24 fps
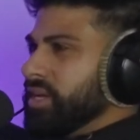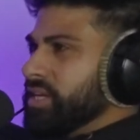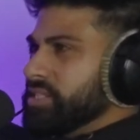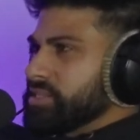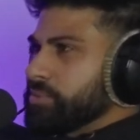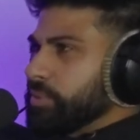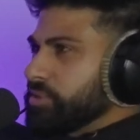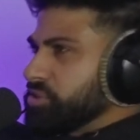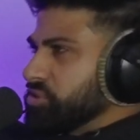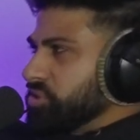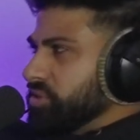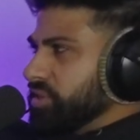
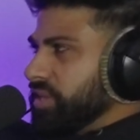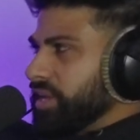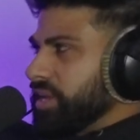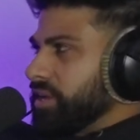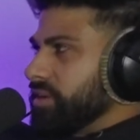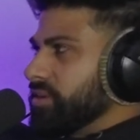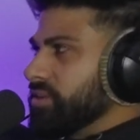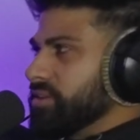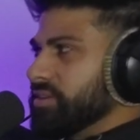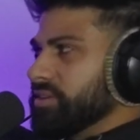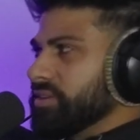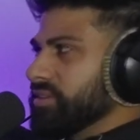Especially
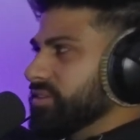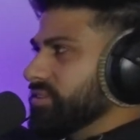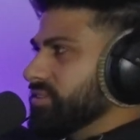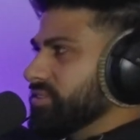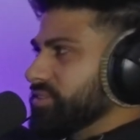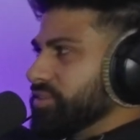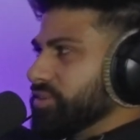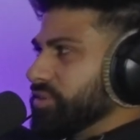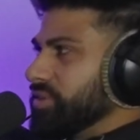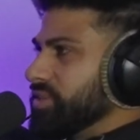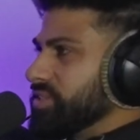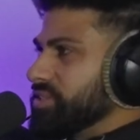
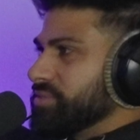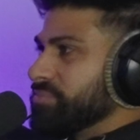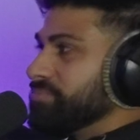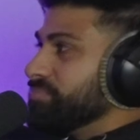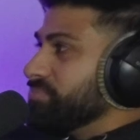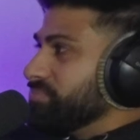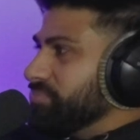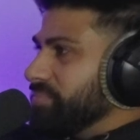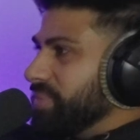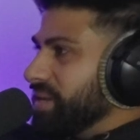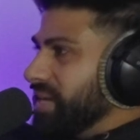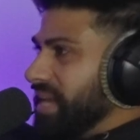dude, it's
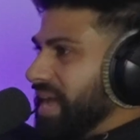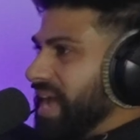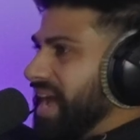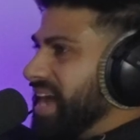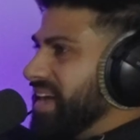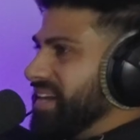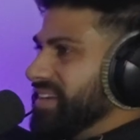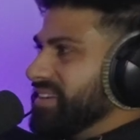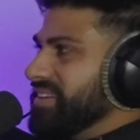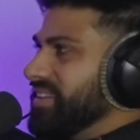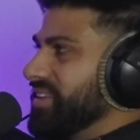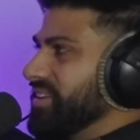
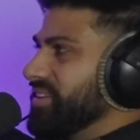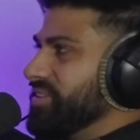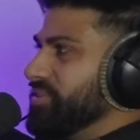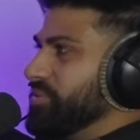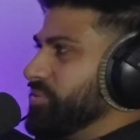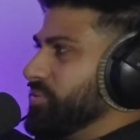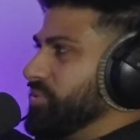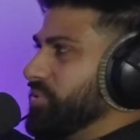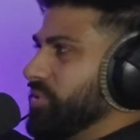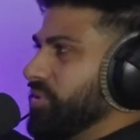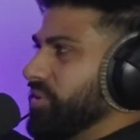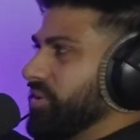Manhattan, like New
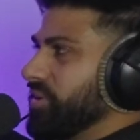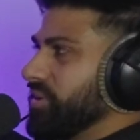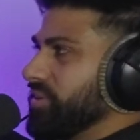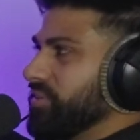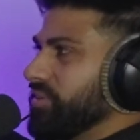York,